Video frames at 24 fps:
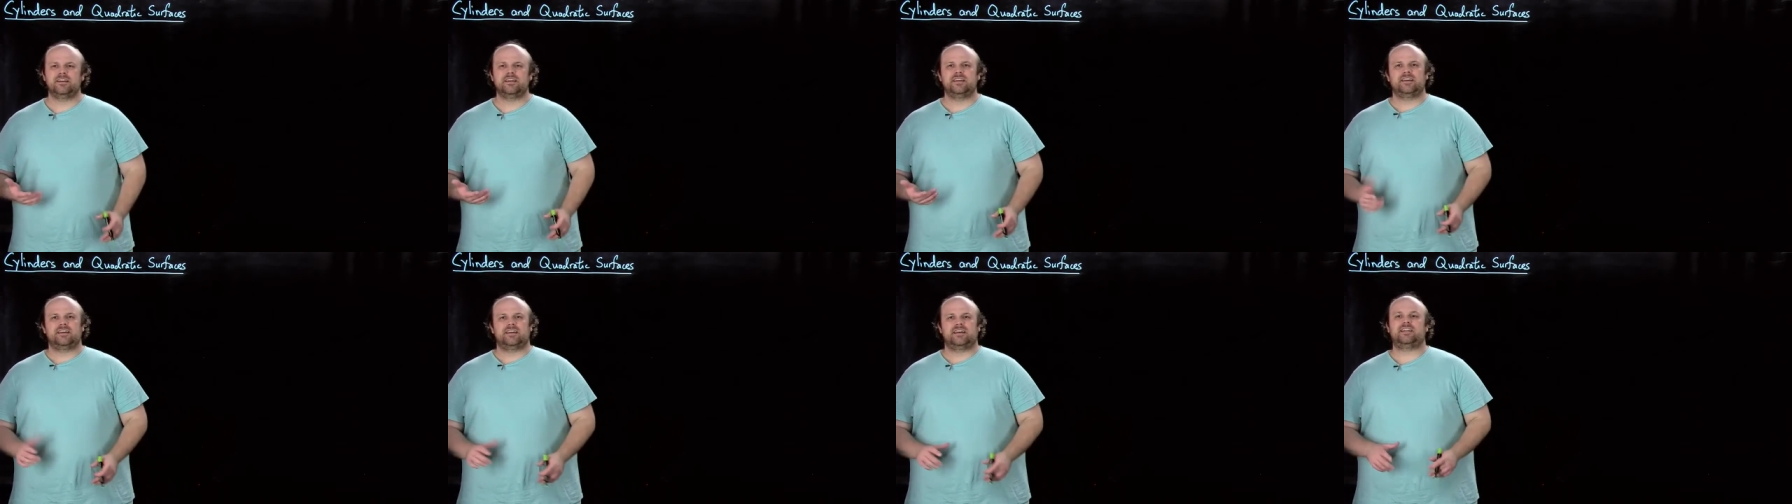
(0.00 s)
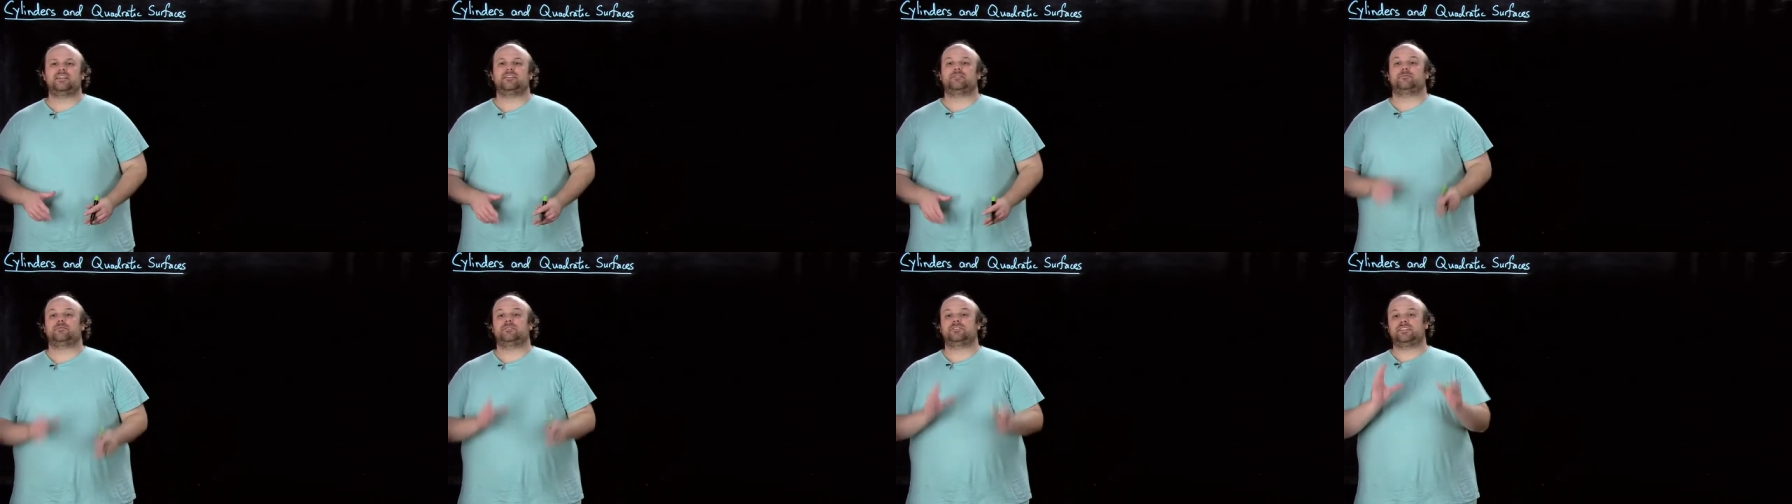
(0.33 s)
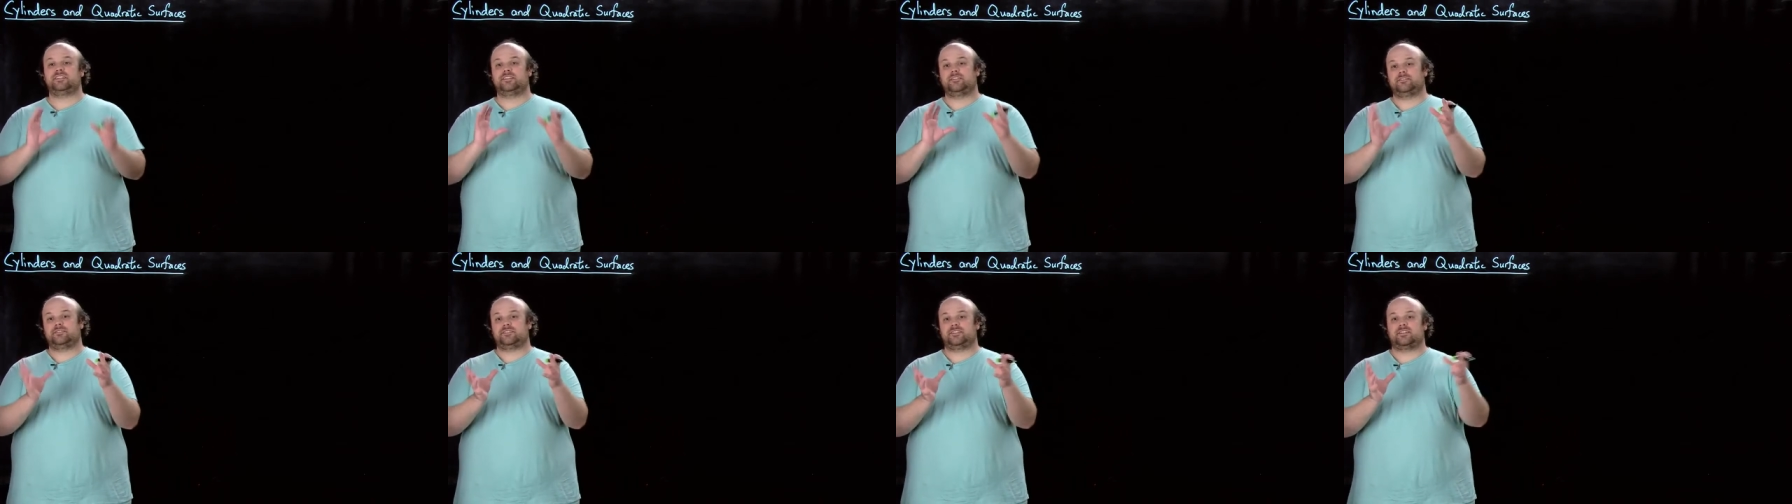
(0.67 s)
In other words,
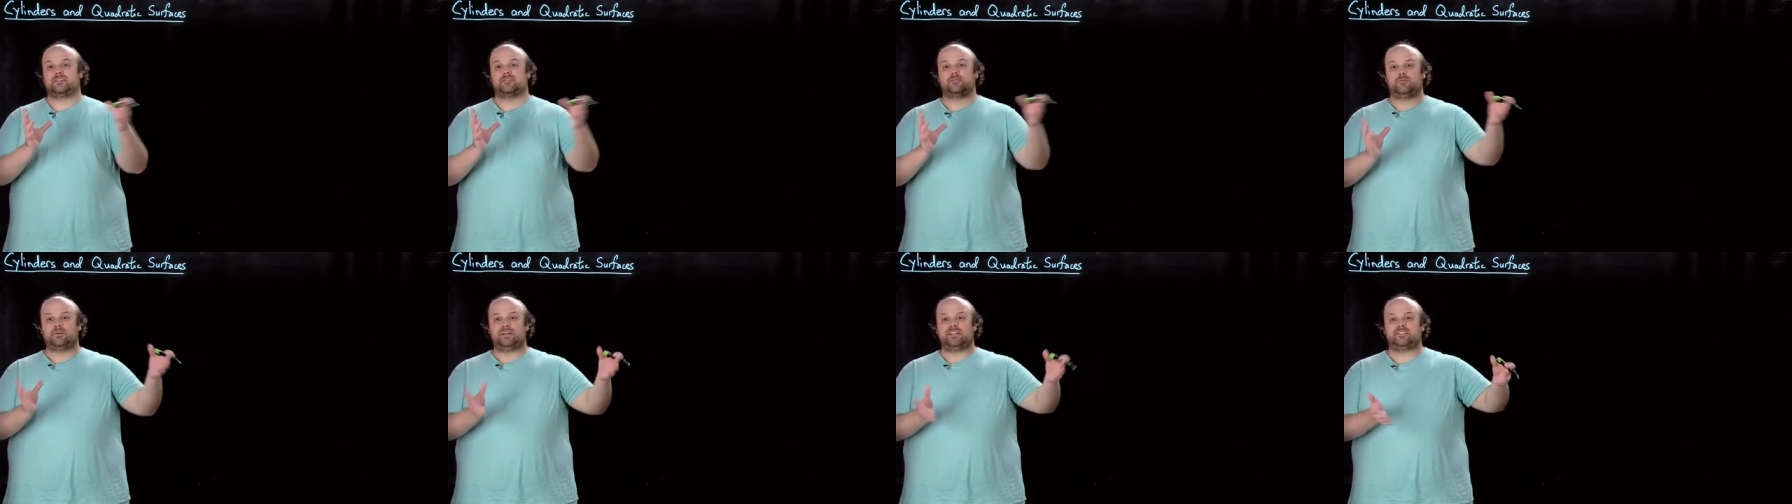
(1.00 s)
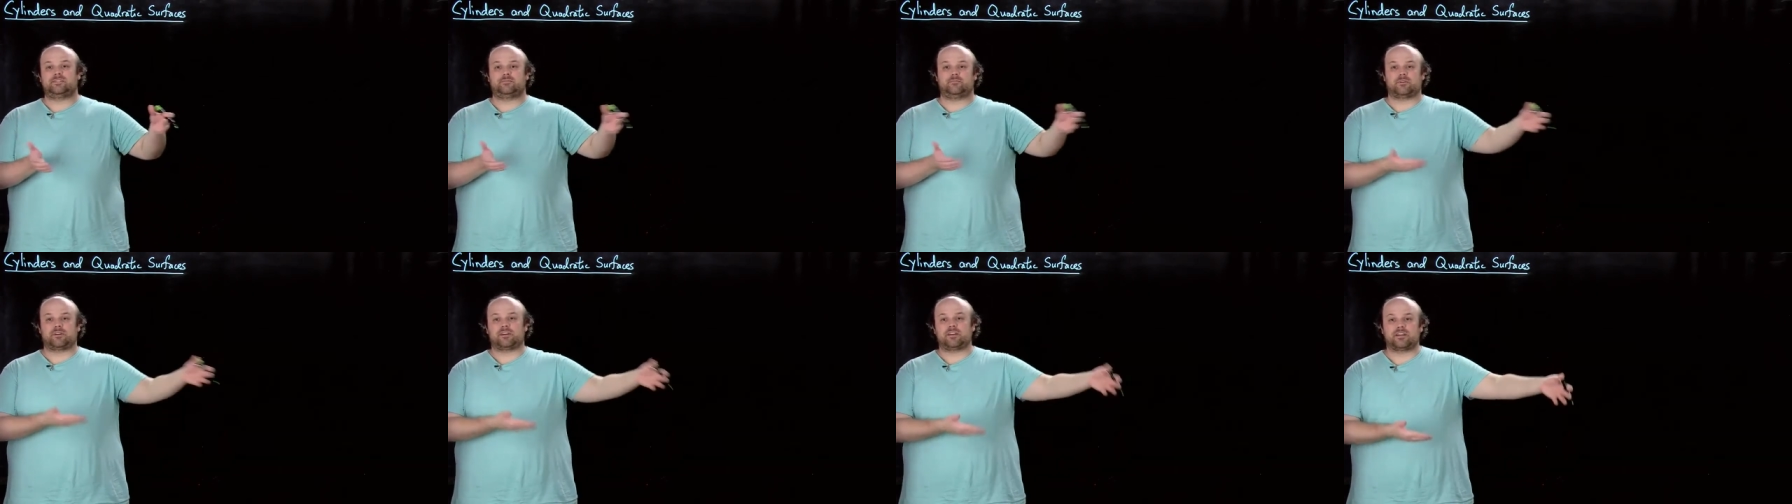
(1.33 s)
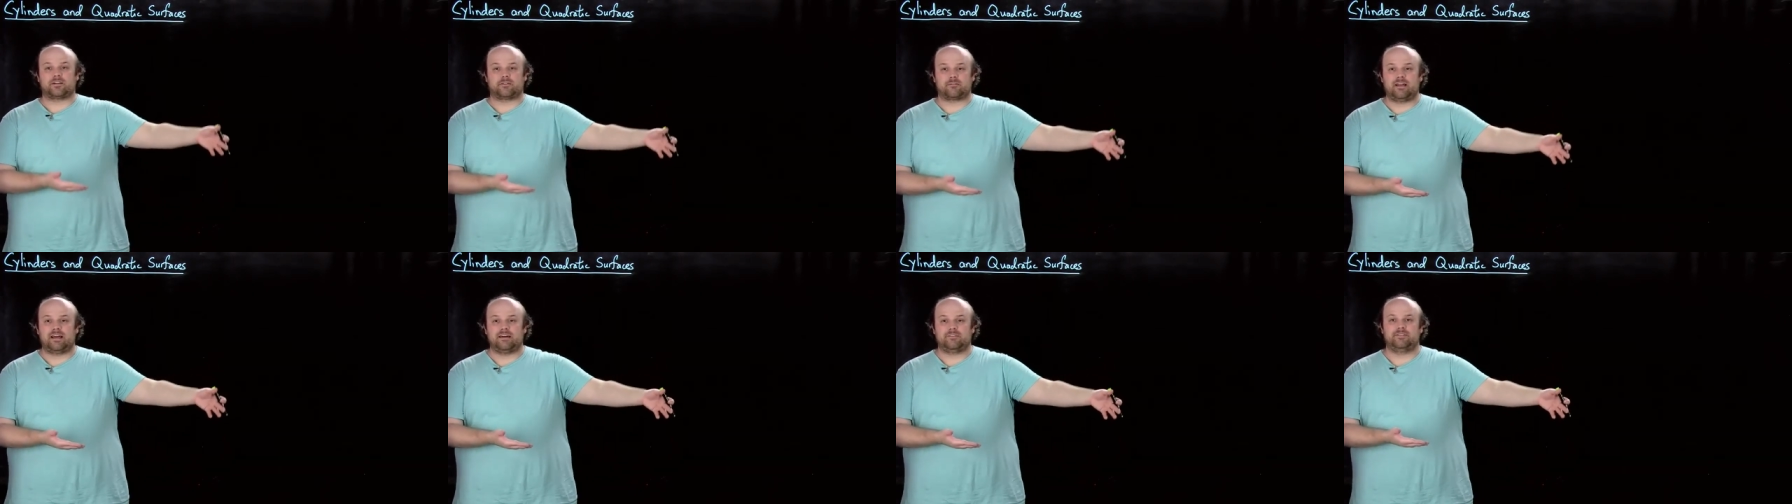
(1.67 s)
here's an equation, we're going to
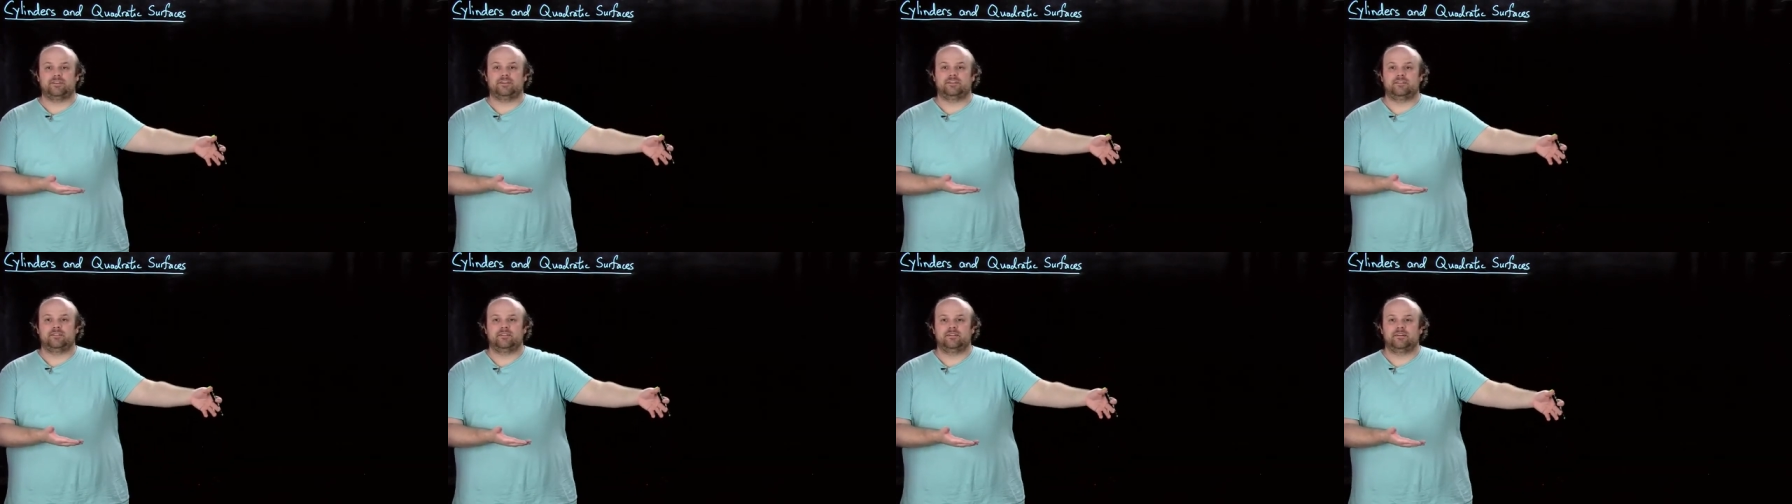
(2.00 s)
graph it.